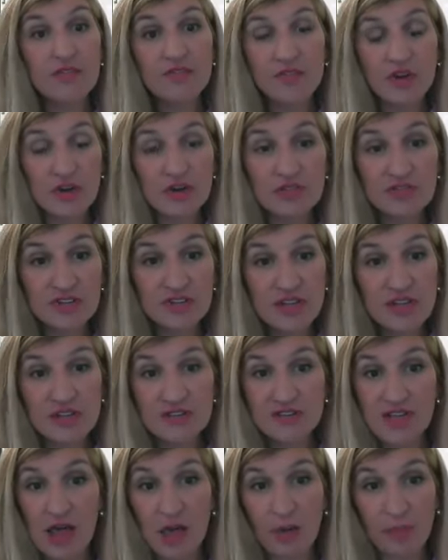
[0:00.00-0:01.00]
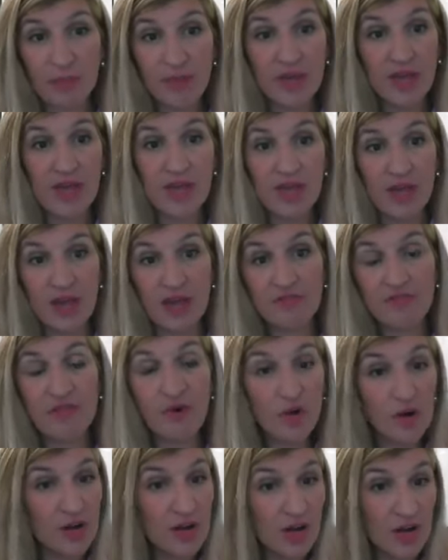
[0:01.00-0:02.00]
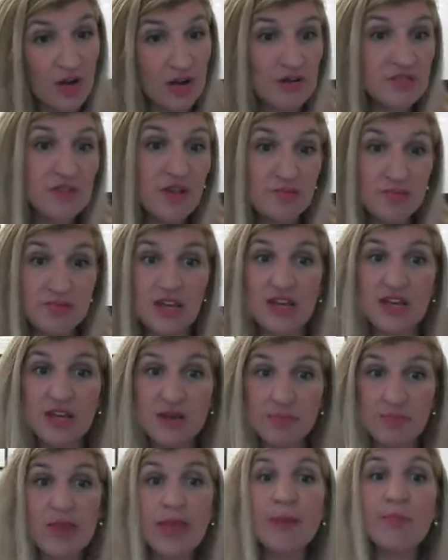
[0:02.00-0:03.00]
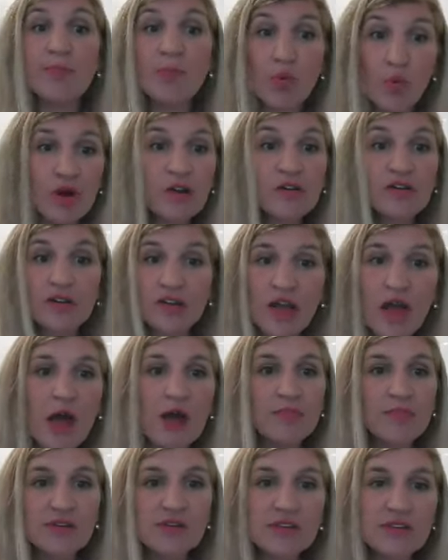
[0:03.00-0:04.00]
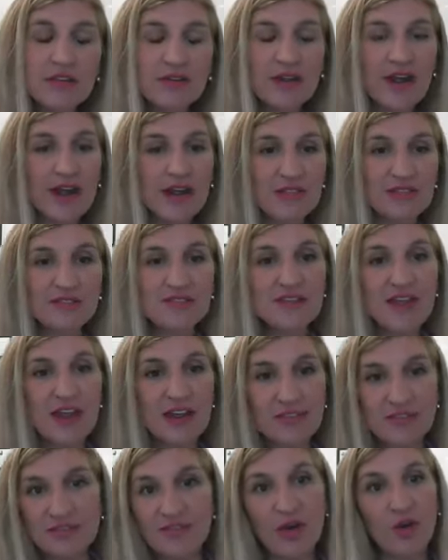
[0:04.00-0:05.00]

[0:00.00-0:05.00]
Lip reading: versus helping foreigners obtain paperwork to come to the United States.